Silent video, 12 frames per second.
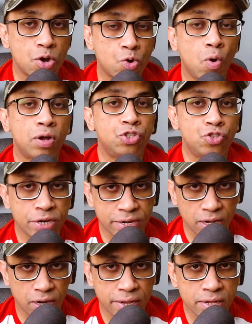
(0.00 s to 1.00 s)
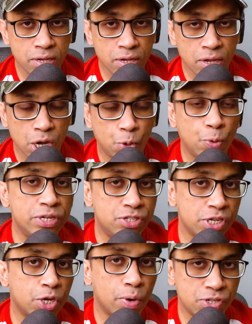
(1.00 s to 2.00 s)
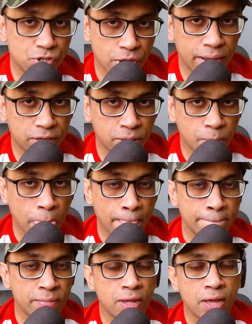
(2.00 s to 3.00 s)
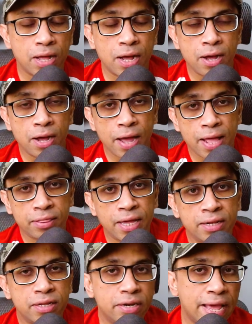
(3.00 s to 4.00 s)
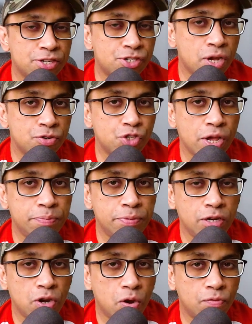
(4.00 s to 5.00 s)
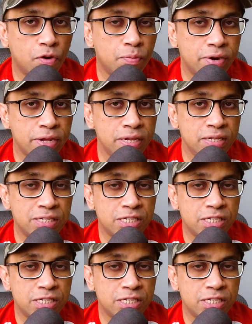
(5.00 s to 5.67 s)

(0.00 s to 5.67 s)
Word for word: quadratically with sequence length. Uh, and then the next concept in Longformer is